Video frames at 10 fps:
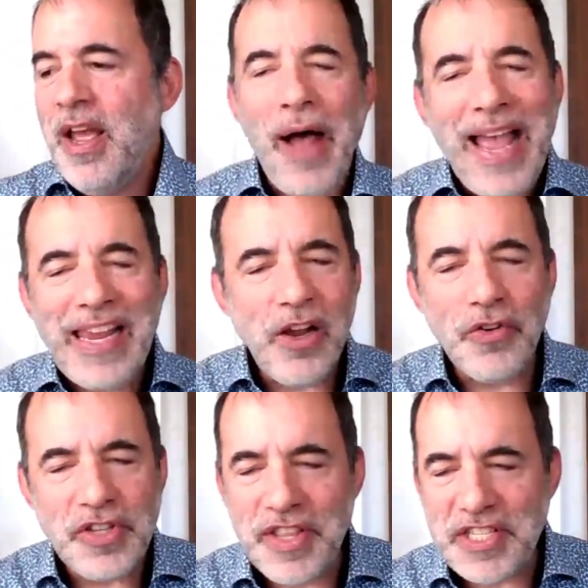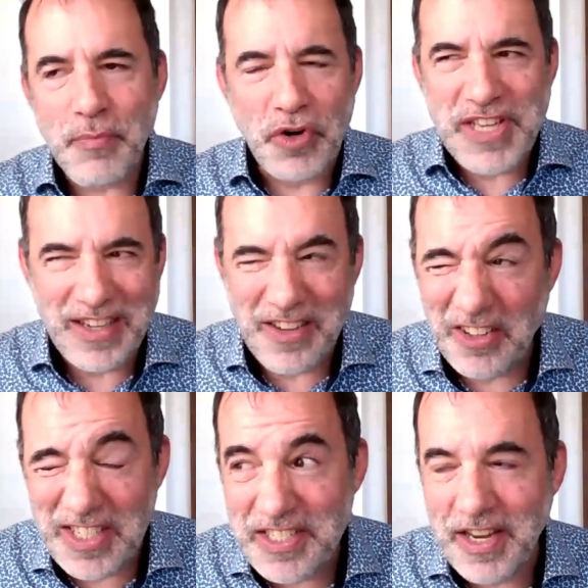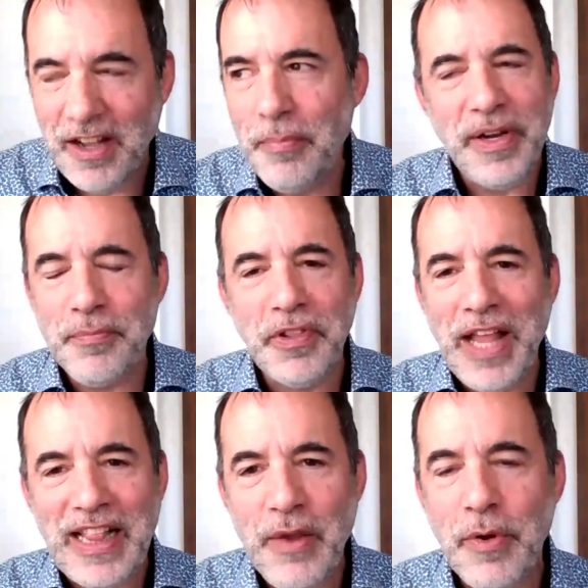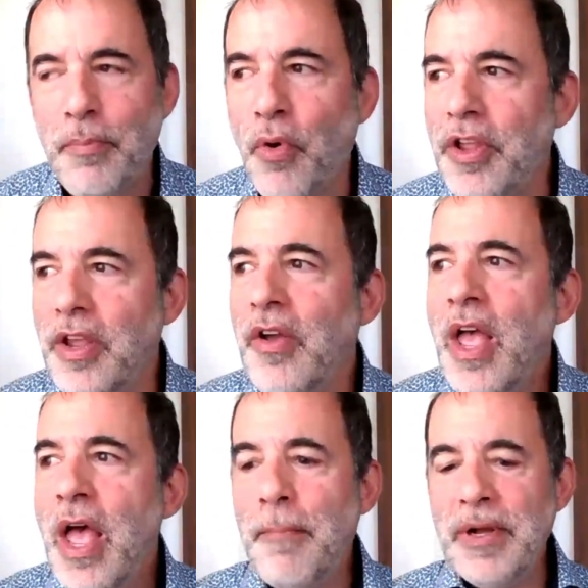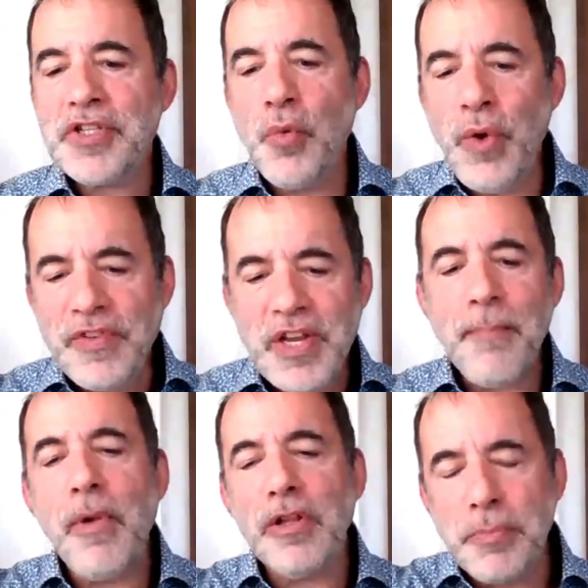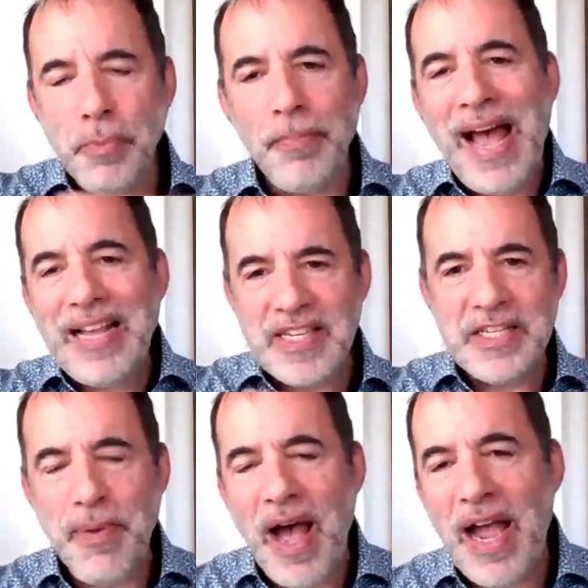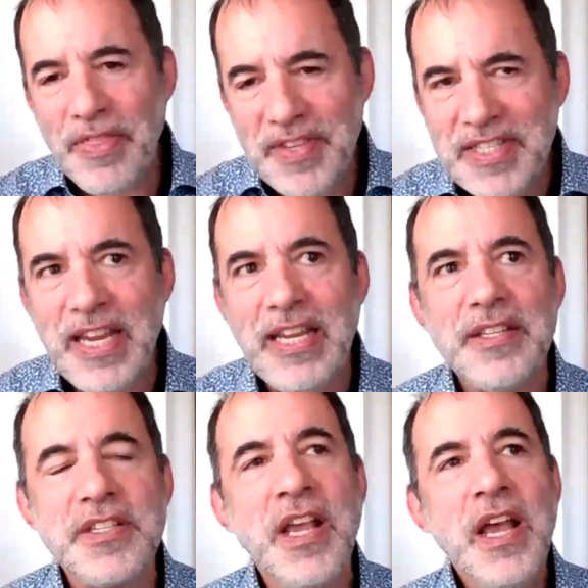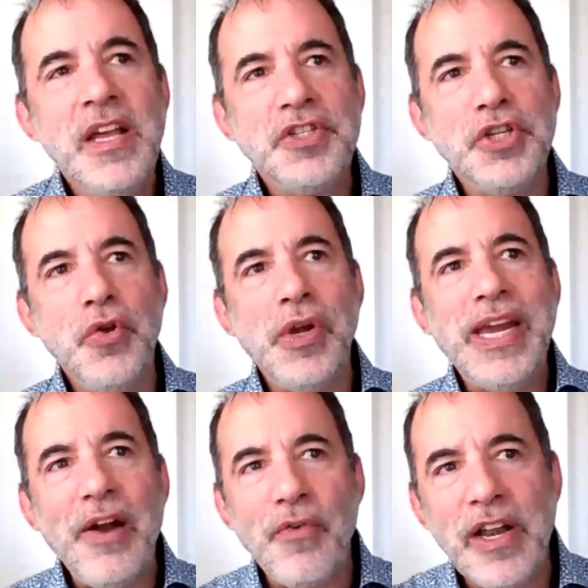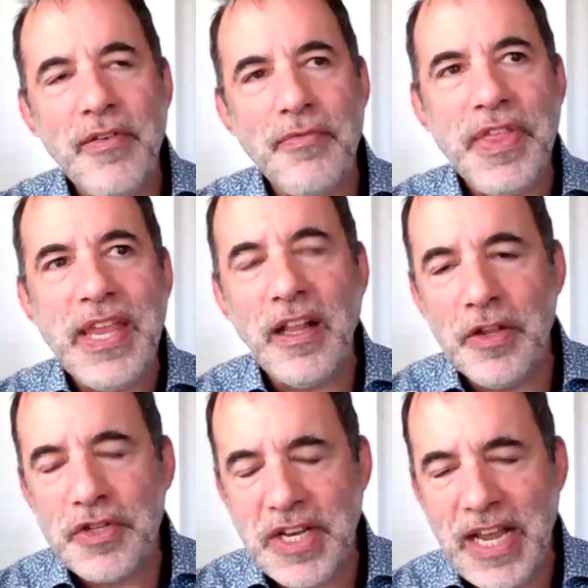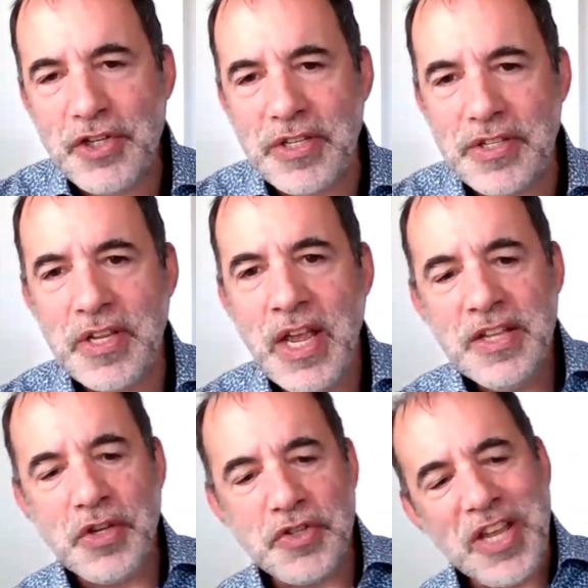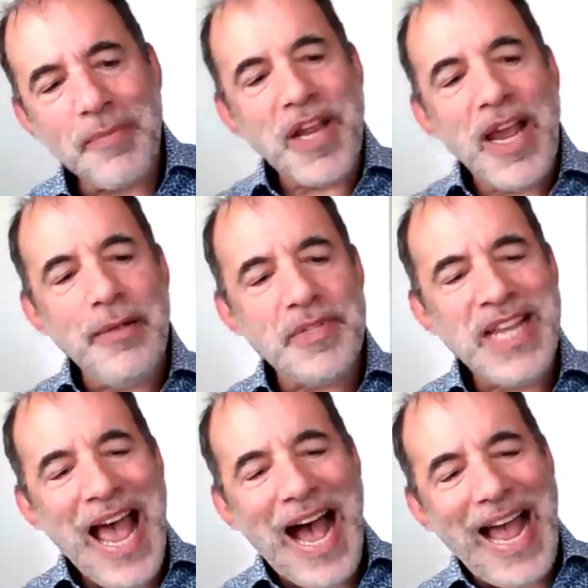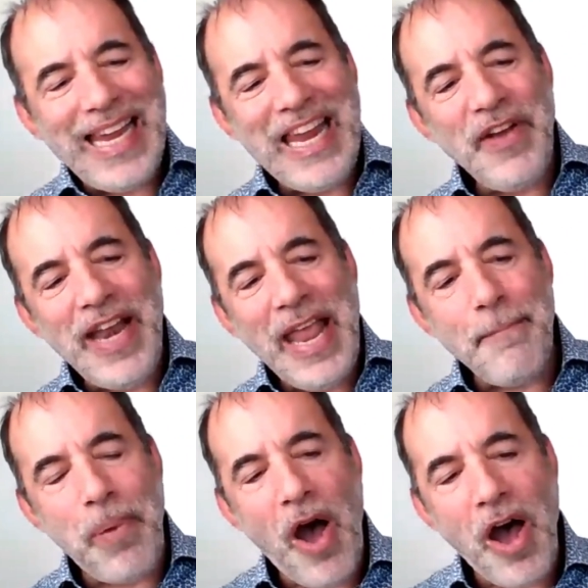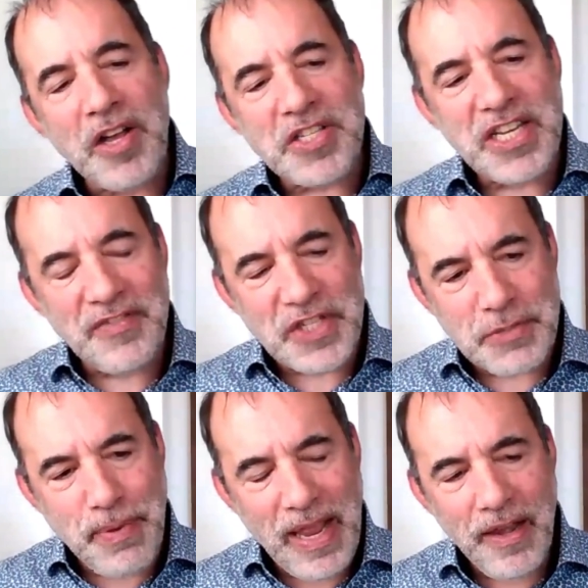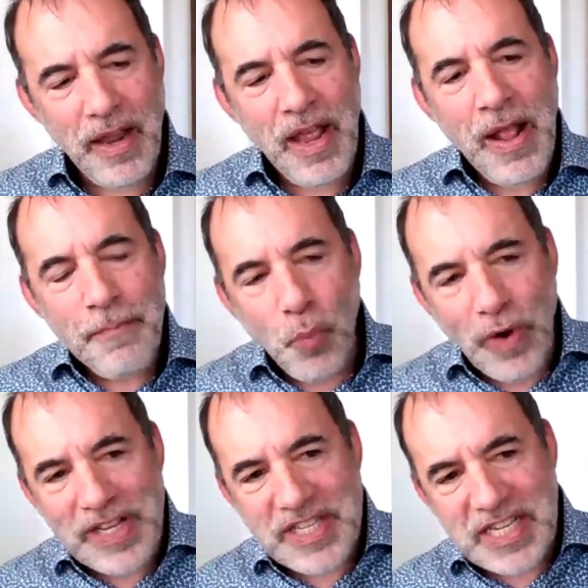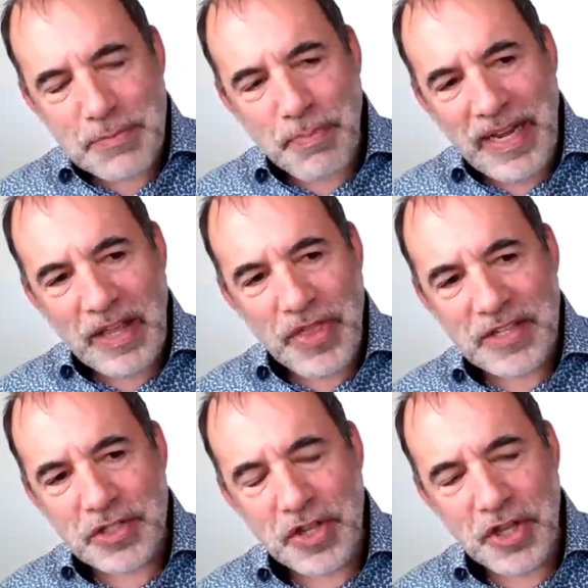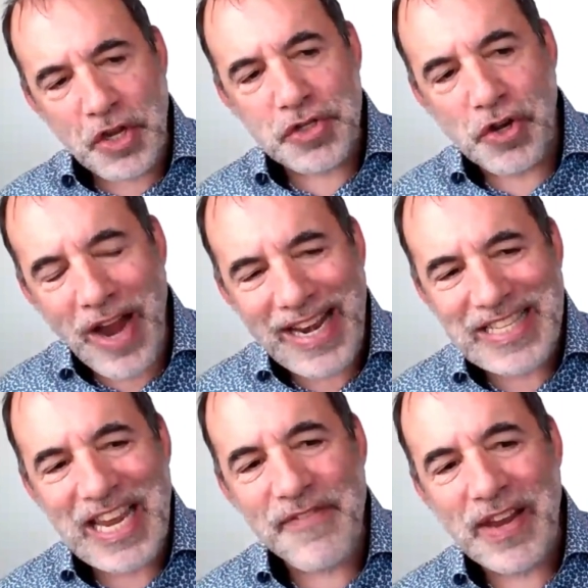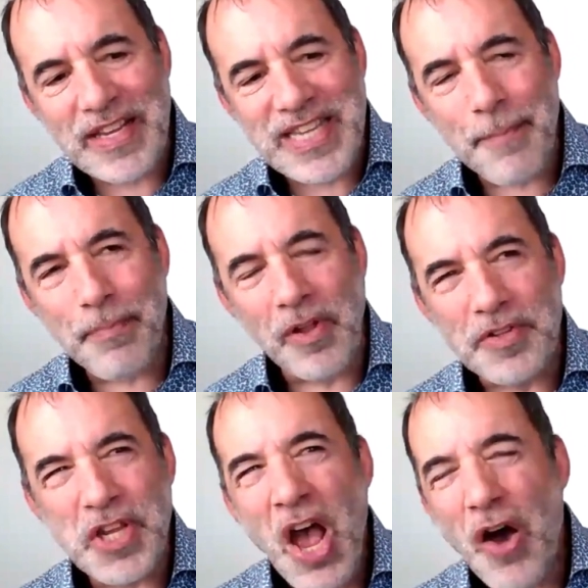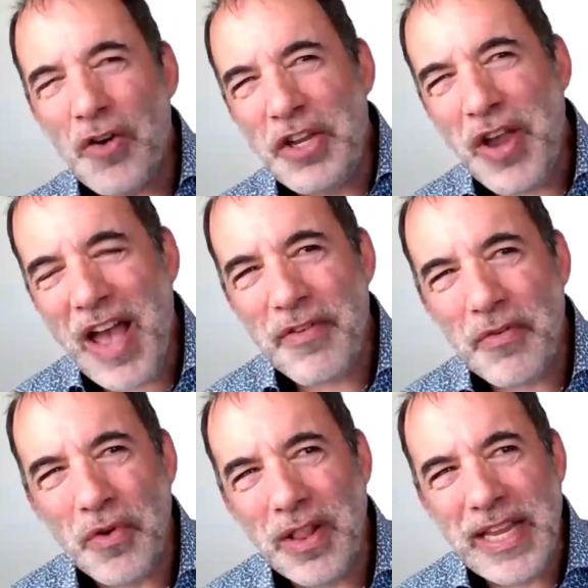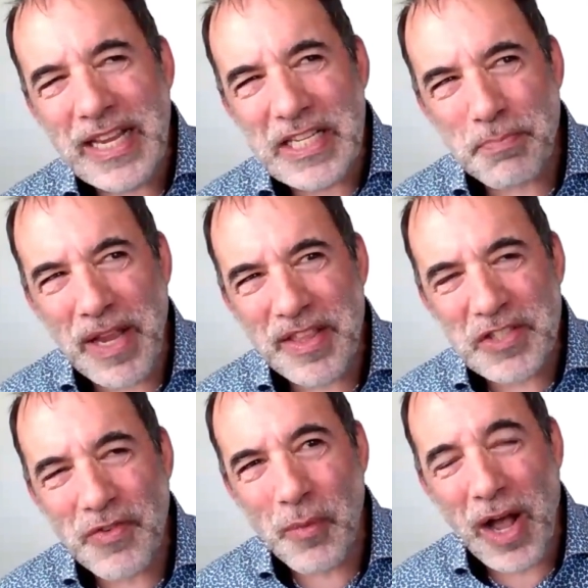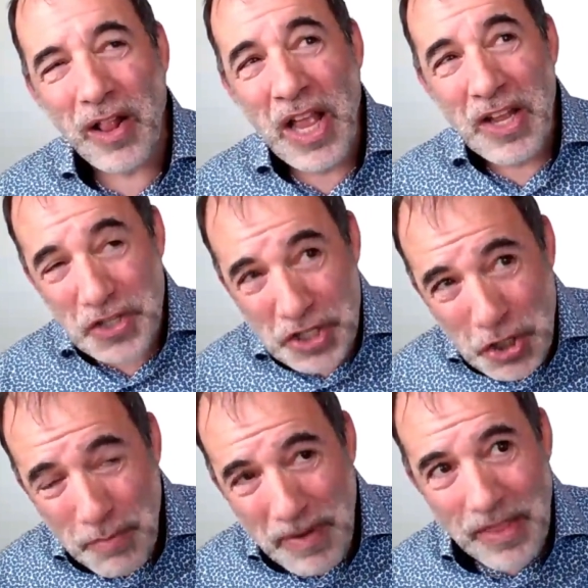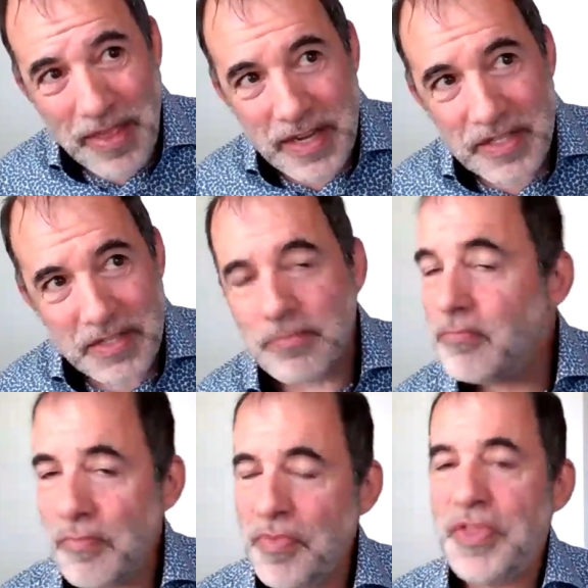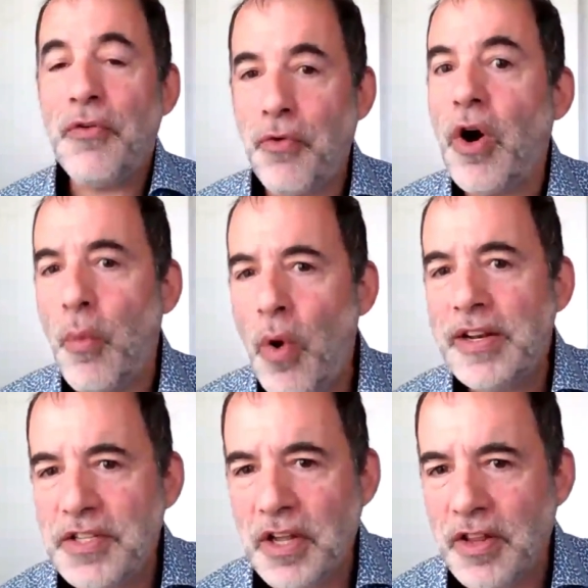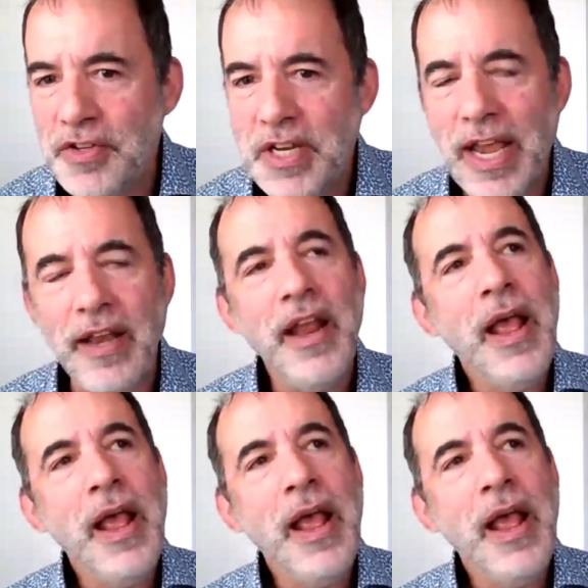I can go into this in more technical detail, but likely would bore you. But so we've done multiple passes behind the scenes to get rid of the hallucinations. So sometimes I give it a positive spin when it's explaining things to the user and it's giving examples. Okay, you haven't really explained this very well. Did you mean this? Therefore, I wanted to hallucinate.